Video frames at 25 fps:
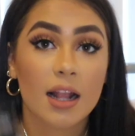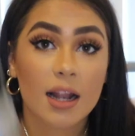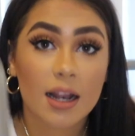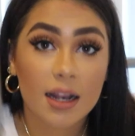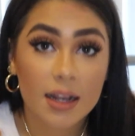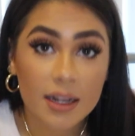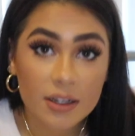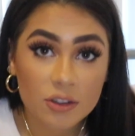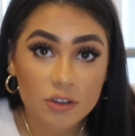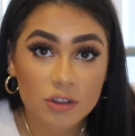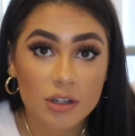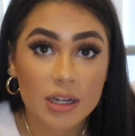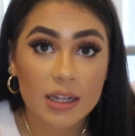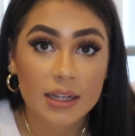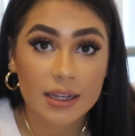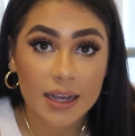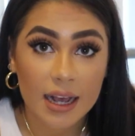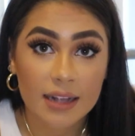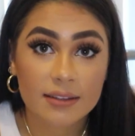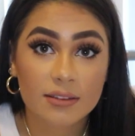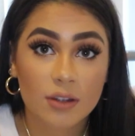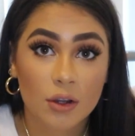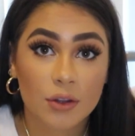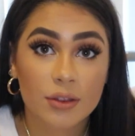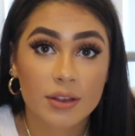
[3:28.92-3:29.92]
Literally
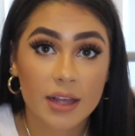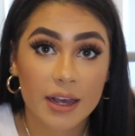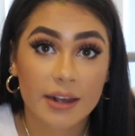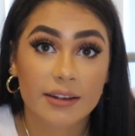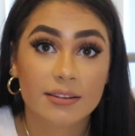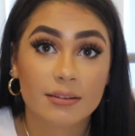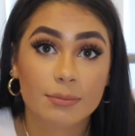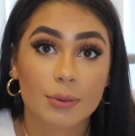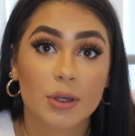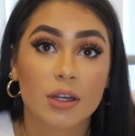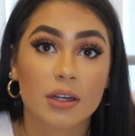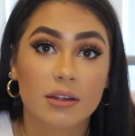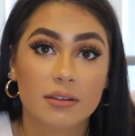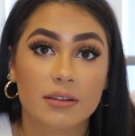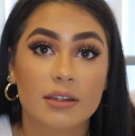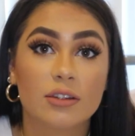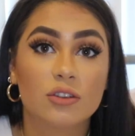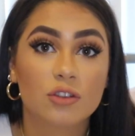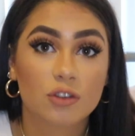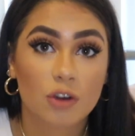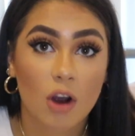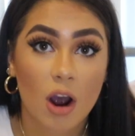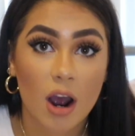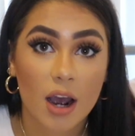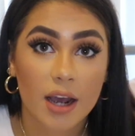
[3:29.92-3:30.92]
get on this because
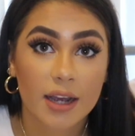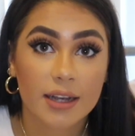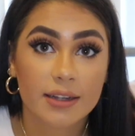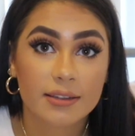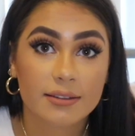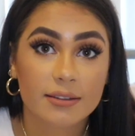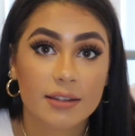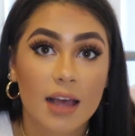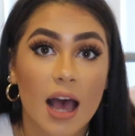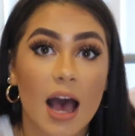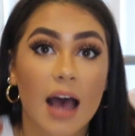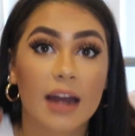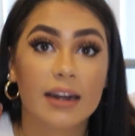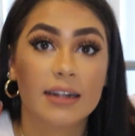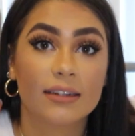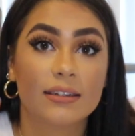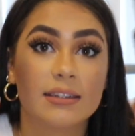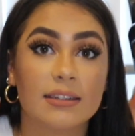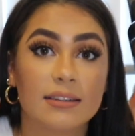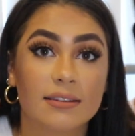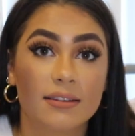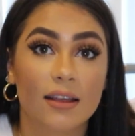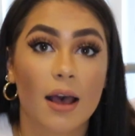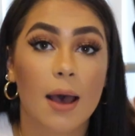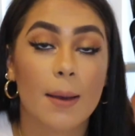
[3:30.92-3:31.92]
it dries, and it
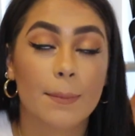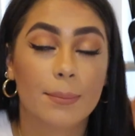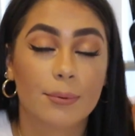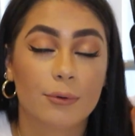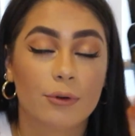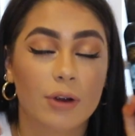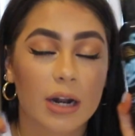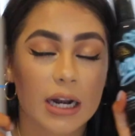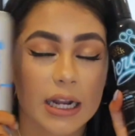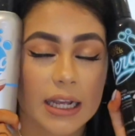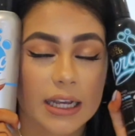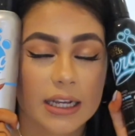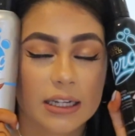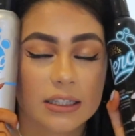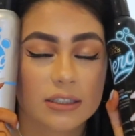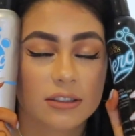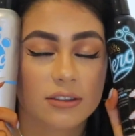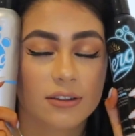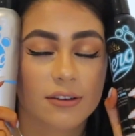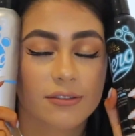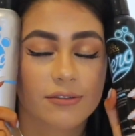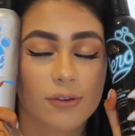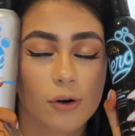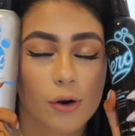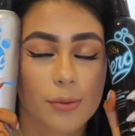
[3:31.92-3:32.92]
is a brilliant
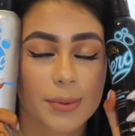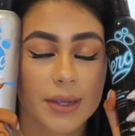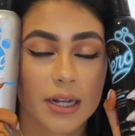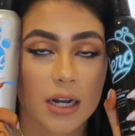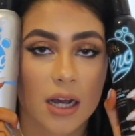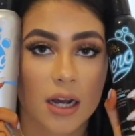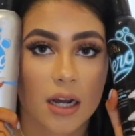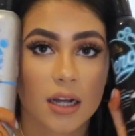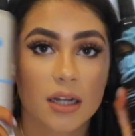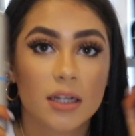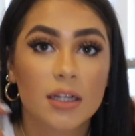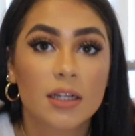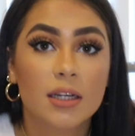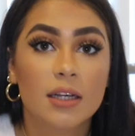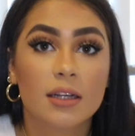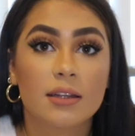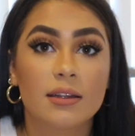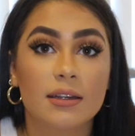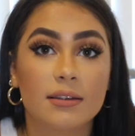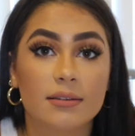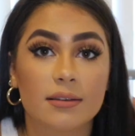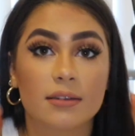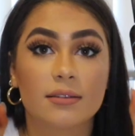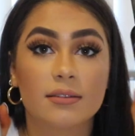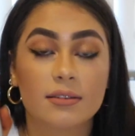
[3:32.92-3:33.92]
formula.
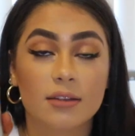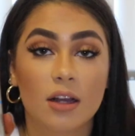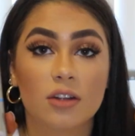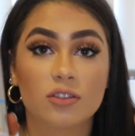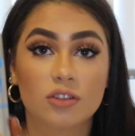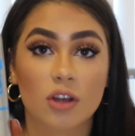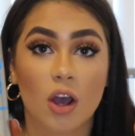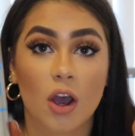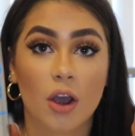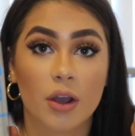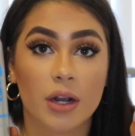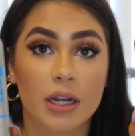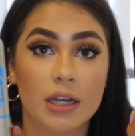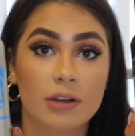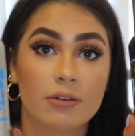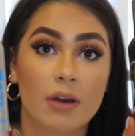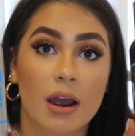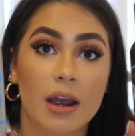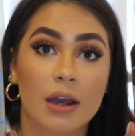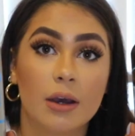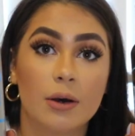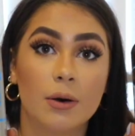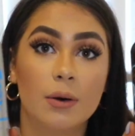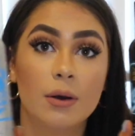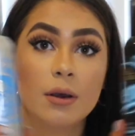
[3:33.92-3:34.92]
These are such a holy
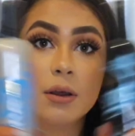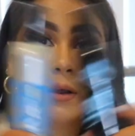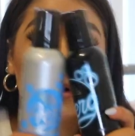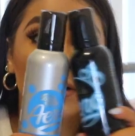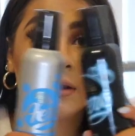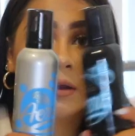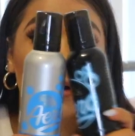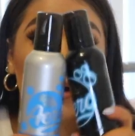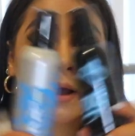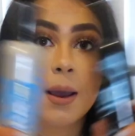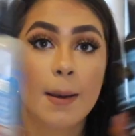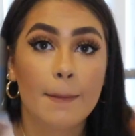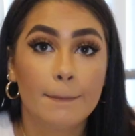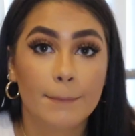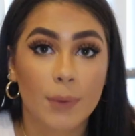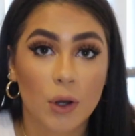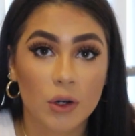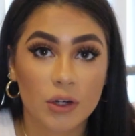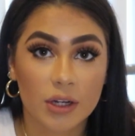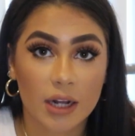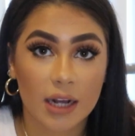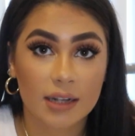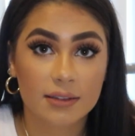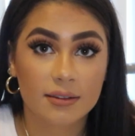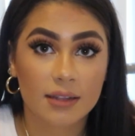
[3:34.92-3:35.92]
grail.
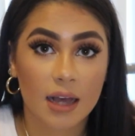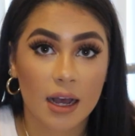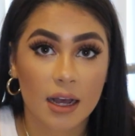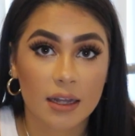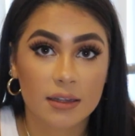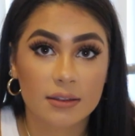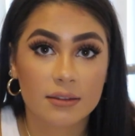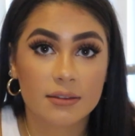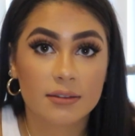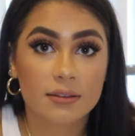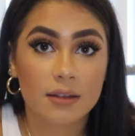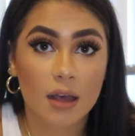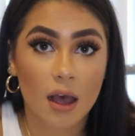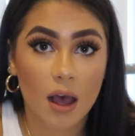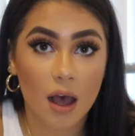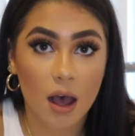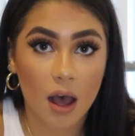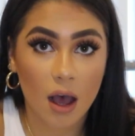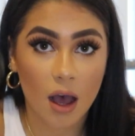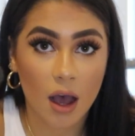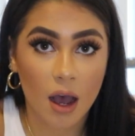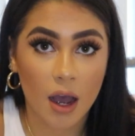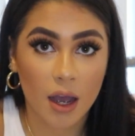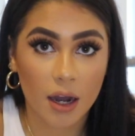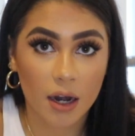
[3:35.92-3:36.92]
Bondi Sands,
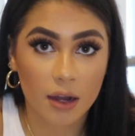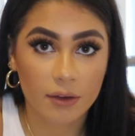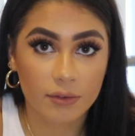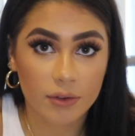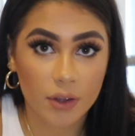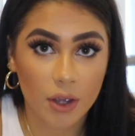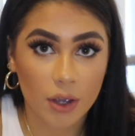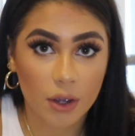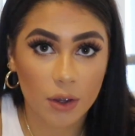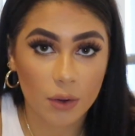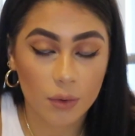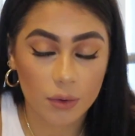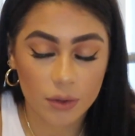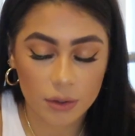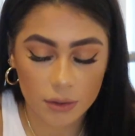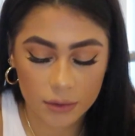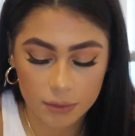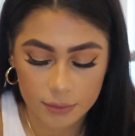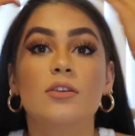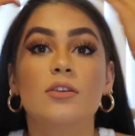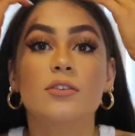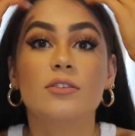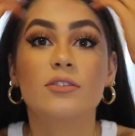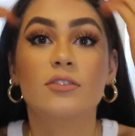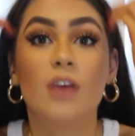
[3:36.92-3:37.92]
I love you.
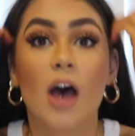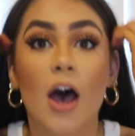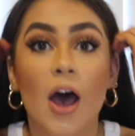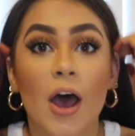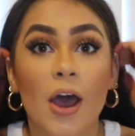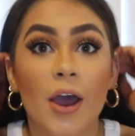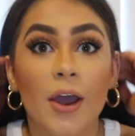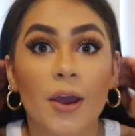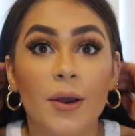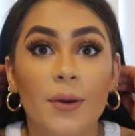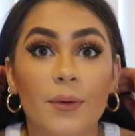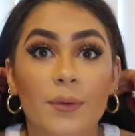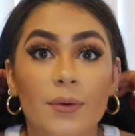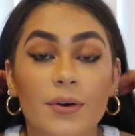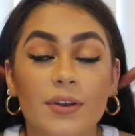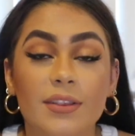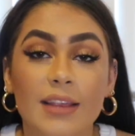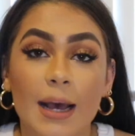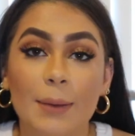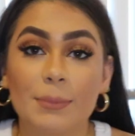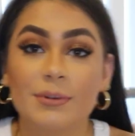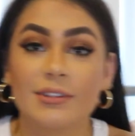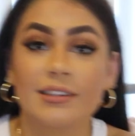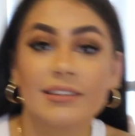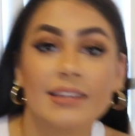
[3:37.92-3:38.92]
So
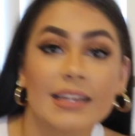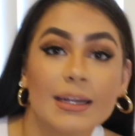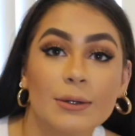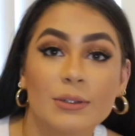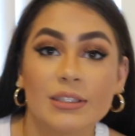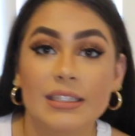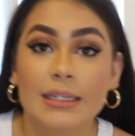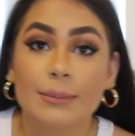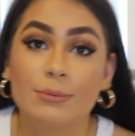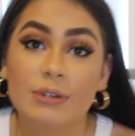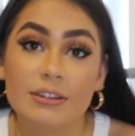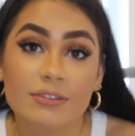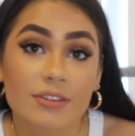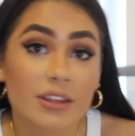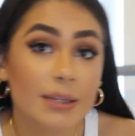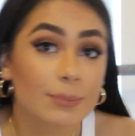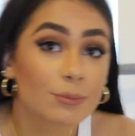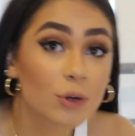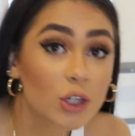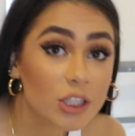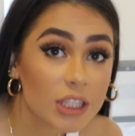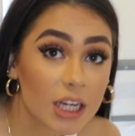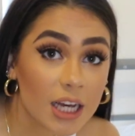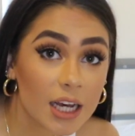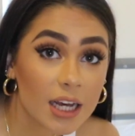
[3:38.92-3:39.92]
that was just a little debrief of the
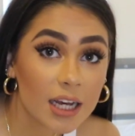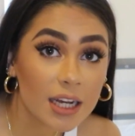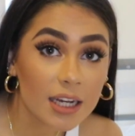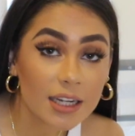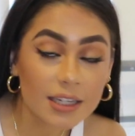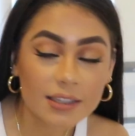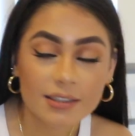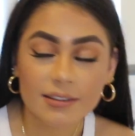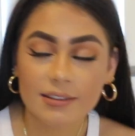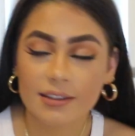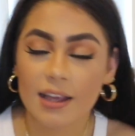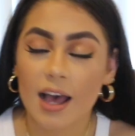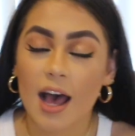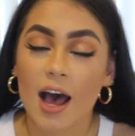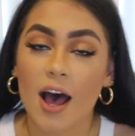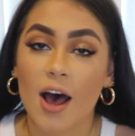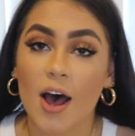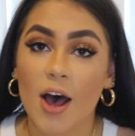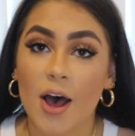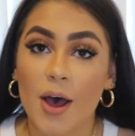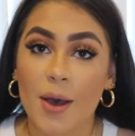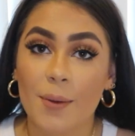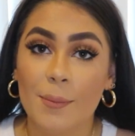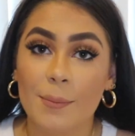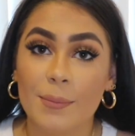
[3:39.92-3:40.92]
products.
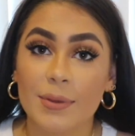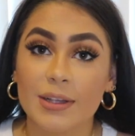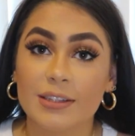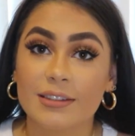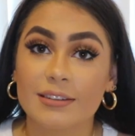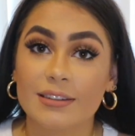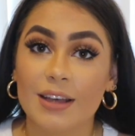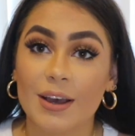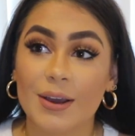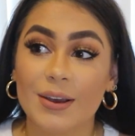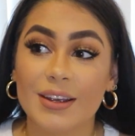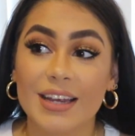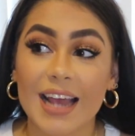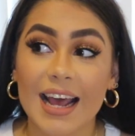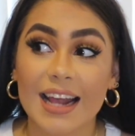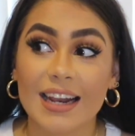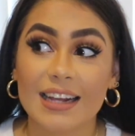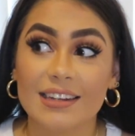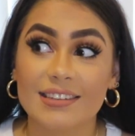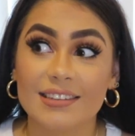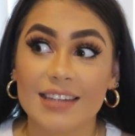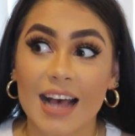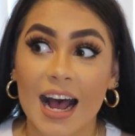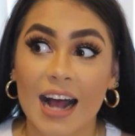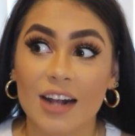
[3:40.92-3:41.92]
So yeah,
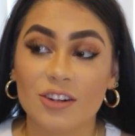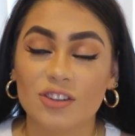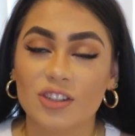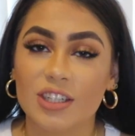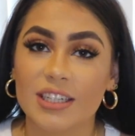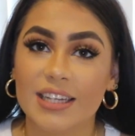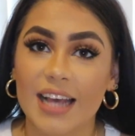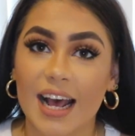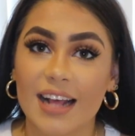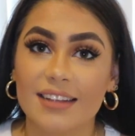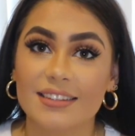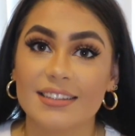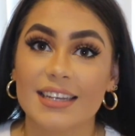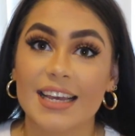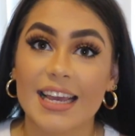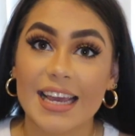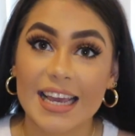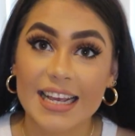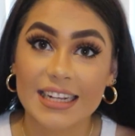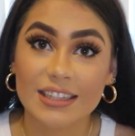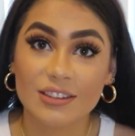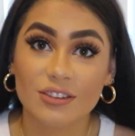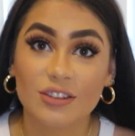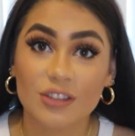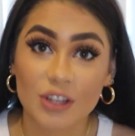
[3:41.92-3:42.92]
let's actually get
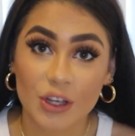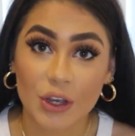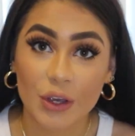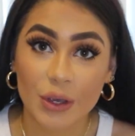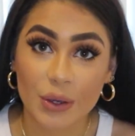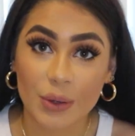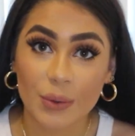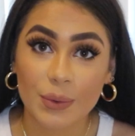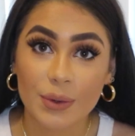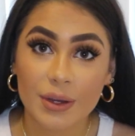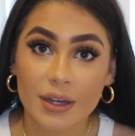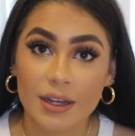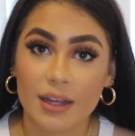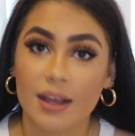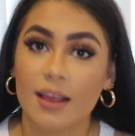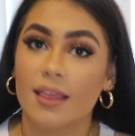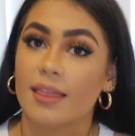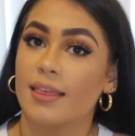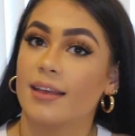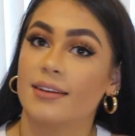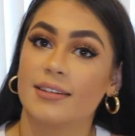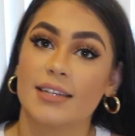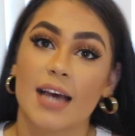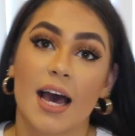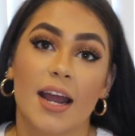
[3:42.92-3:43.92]
into
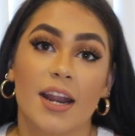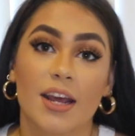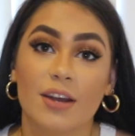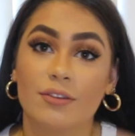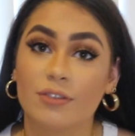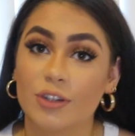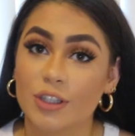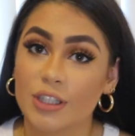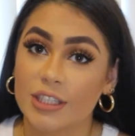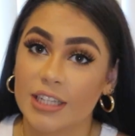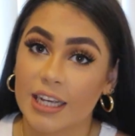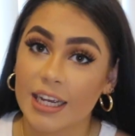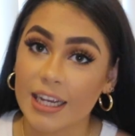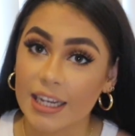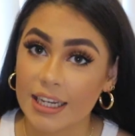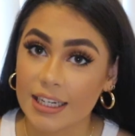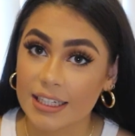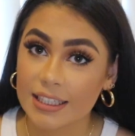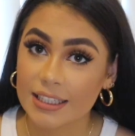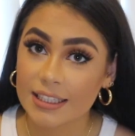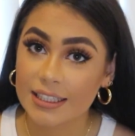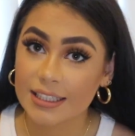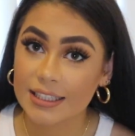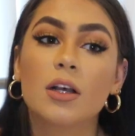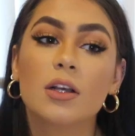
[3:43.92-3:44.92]
the tanning
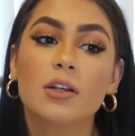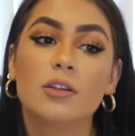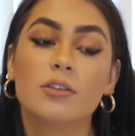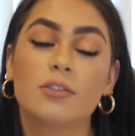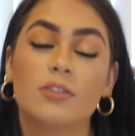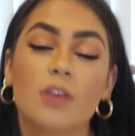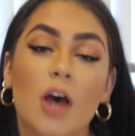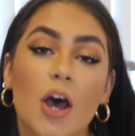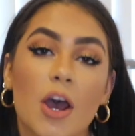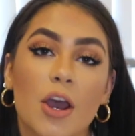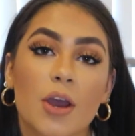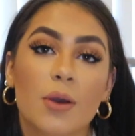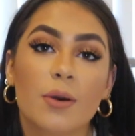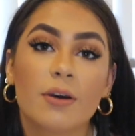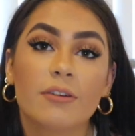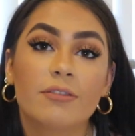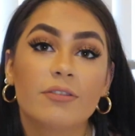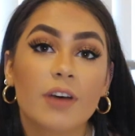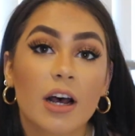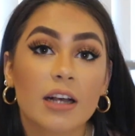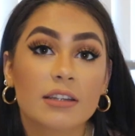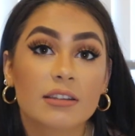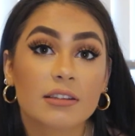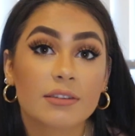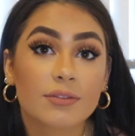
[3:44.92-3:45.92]
routine. So
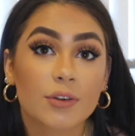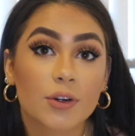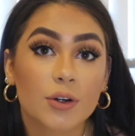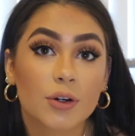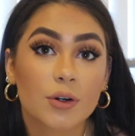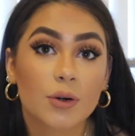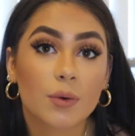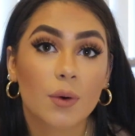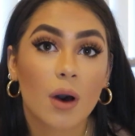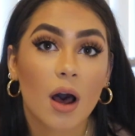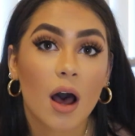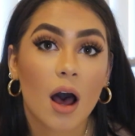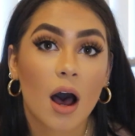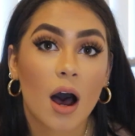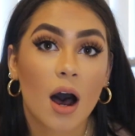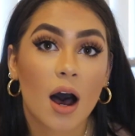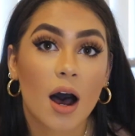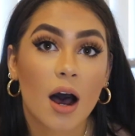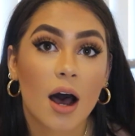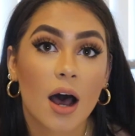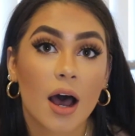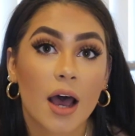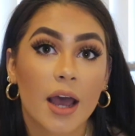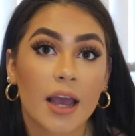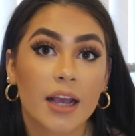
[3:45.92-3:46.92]
first of all,
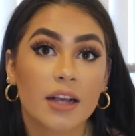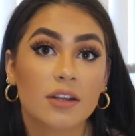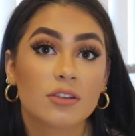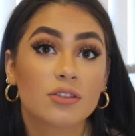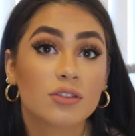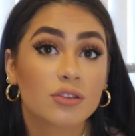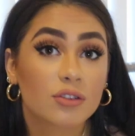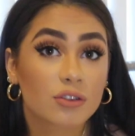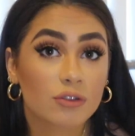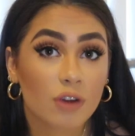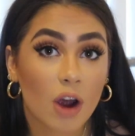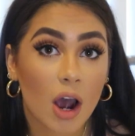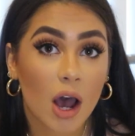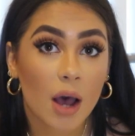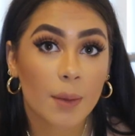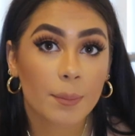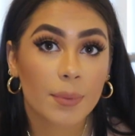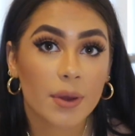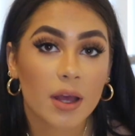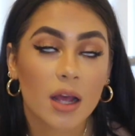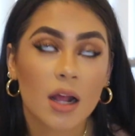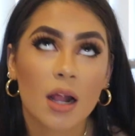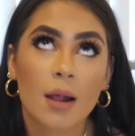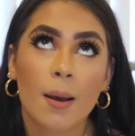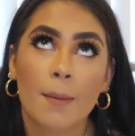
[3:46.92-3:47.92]
I
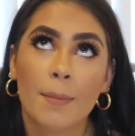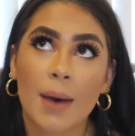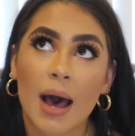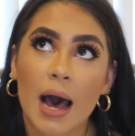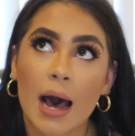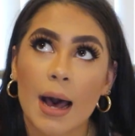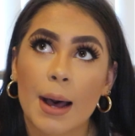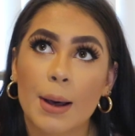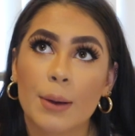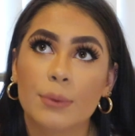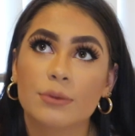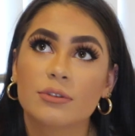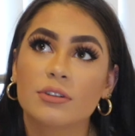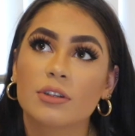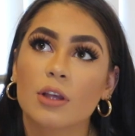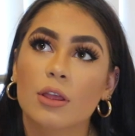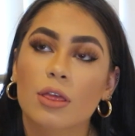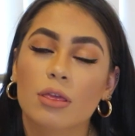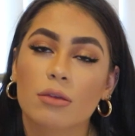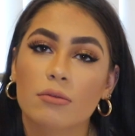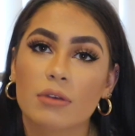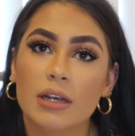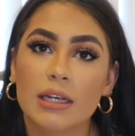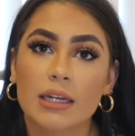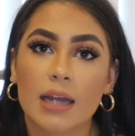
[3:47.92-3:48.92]
scrub about
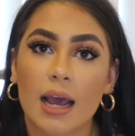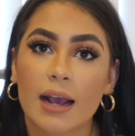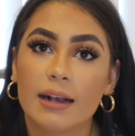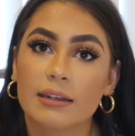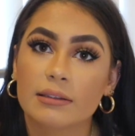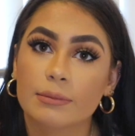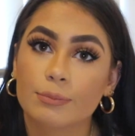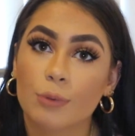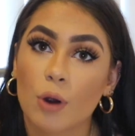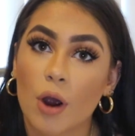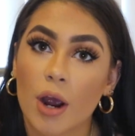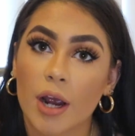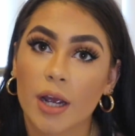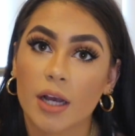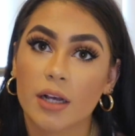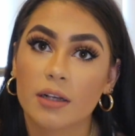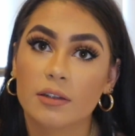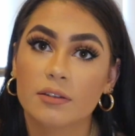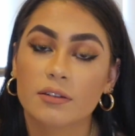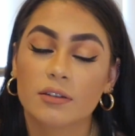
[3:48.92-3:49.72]
3 days prior.